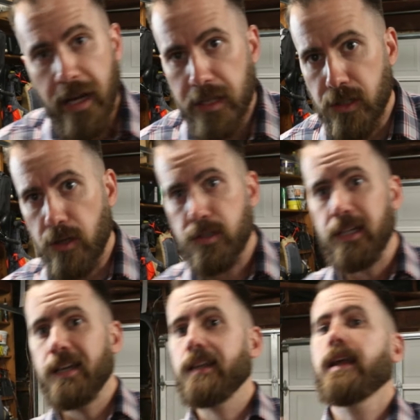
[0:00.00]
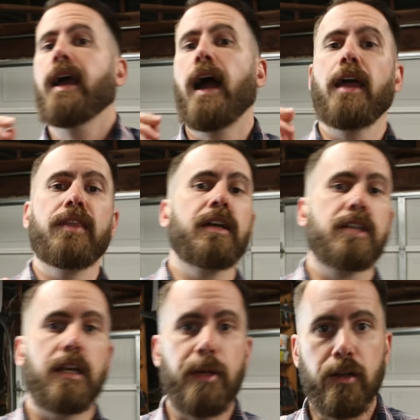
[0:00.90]
of guys are using it. I think it's
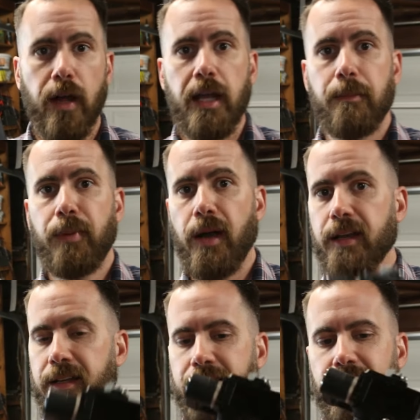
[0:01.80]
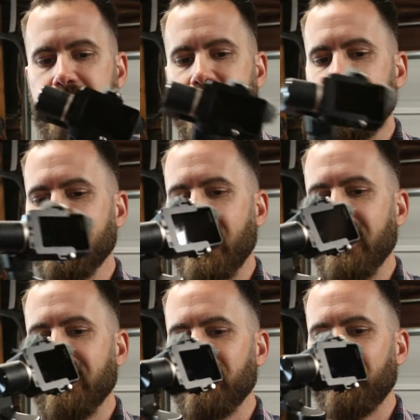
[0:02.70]
going to be great, but I still got
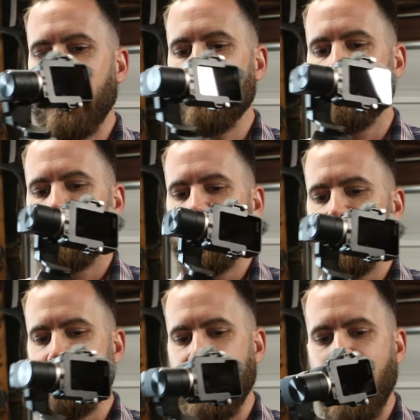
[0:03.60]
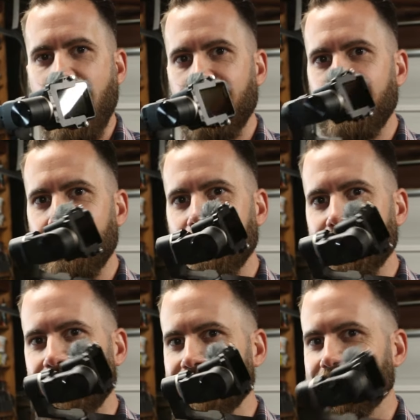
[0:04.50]
Old Faithful here, man. I don't know.
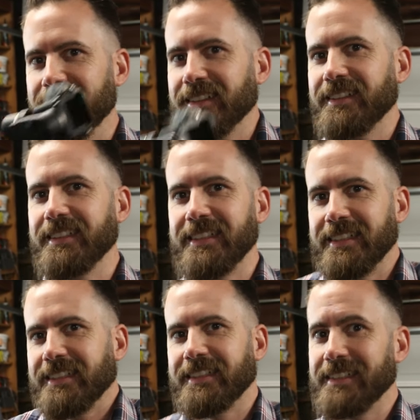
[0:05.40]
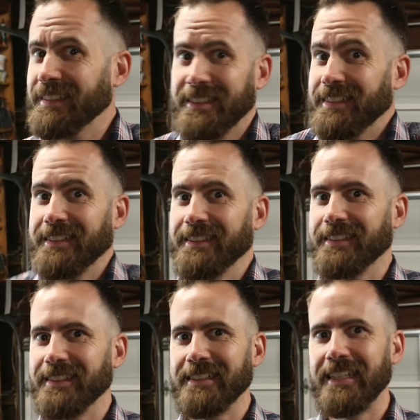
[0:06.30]
I still kind of like it. I still
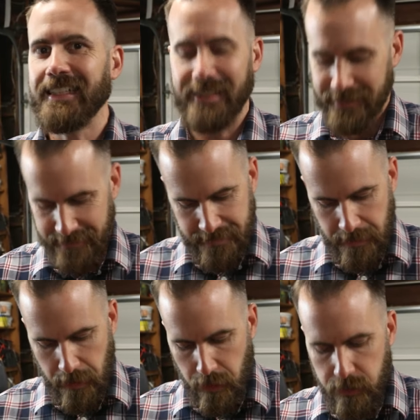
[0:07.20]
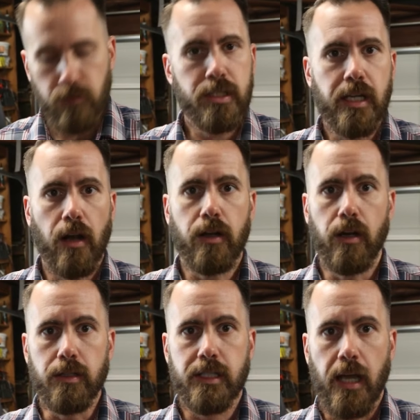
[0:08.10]
kind of like it. So we'll see how it
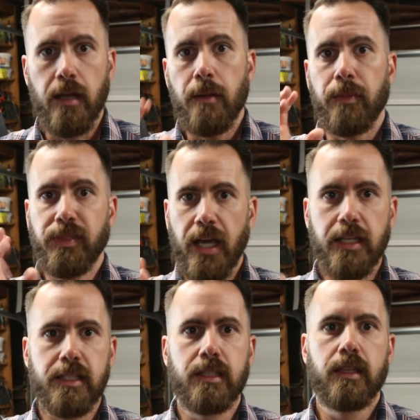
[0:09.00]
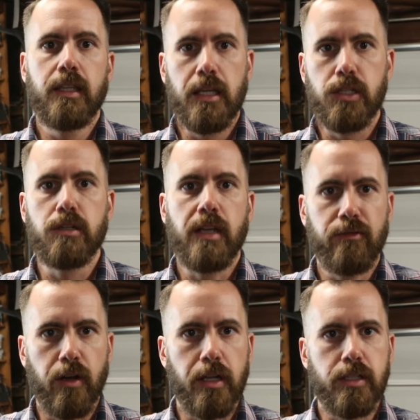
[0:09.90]
goes, okay? But that's the issues
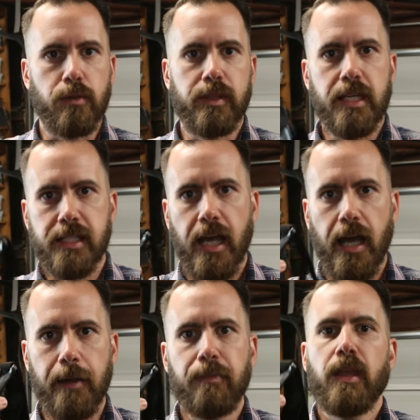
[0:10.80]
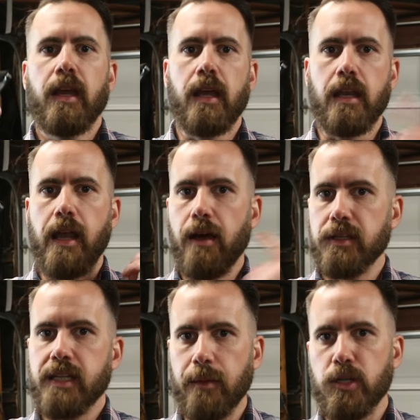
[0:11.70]
I've run into with this guy, and now
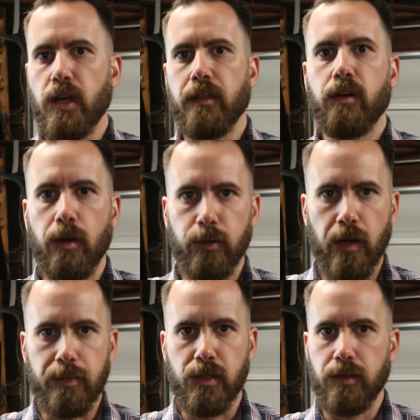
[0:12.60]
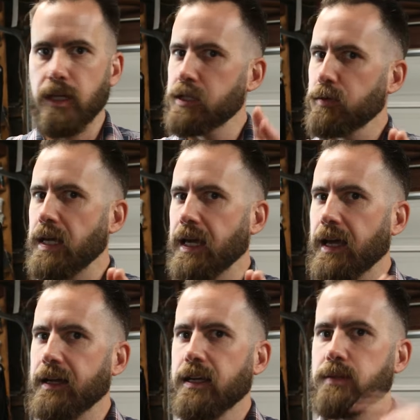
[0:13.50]
it's time to try the Karma Grip. So this
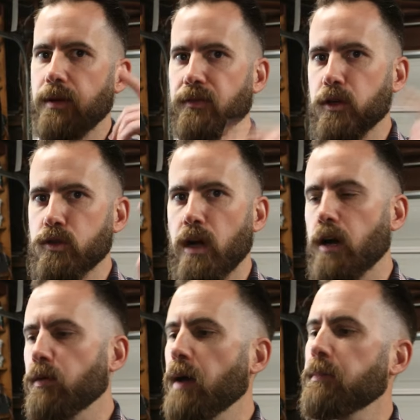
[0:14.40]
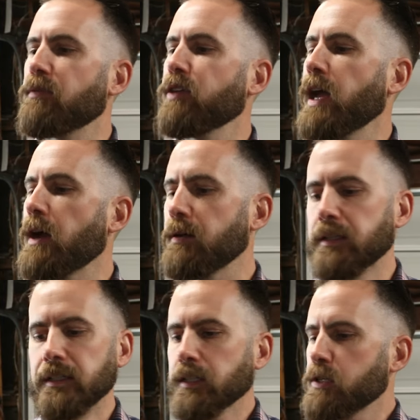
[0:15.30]
weekend is my first trial run, but for now,
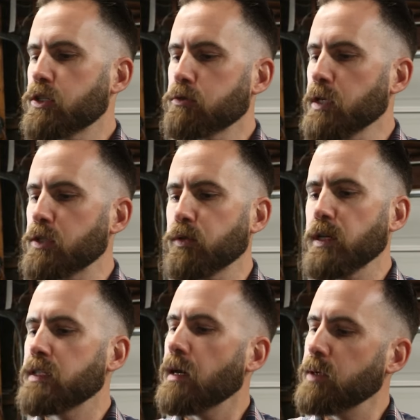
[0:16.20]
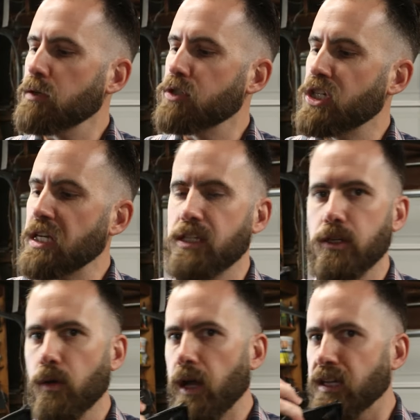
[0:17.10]
sweet, sweet
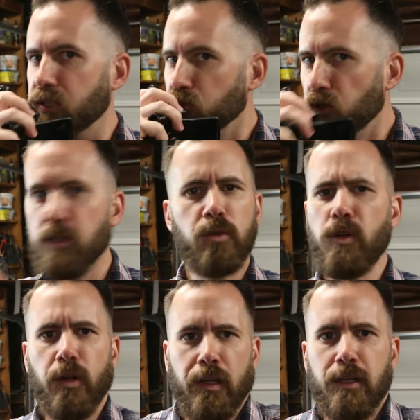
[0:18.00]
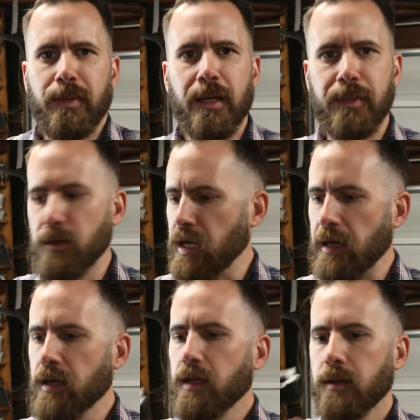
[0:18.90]
WG2X, woo, you've been a
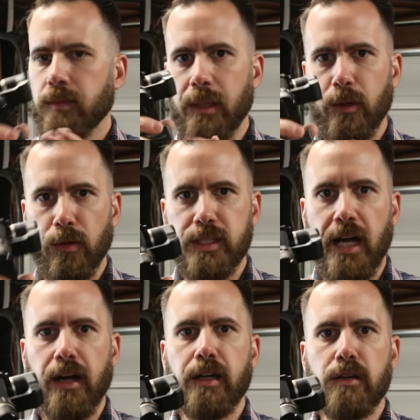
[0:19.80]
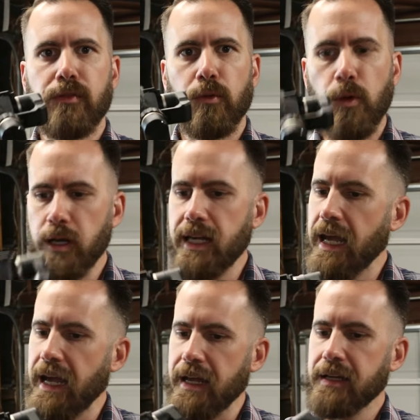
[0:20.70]
beauty. But I'm going to retire you for one
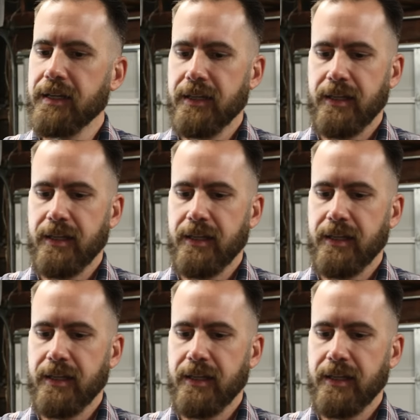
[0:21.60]
day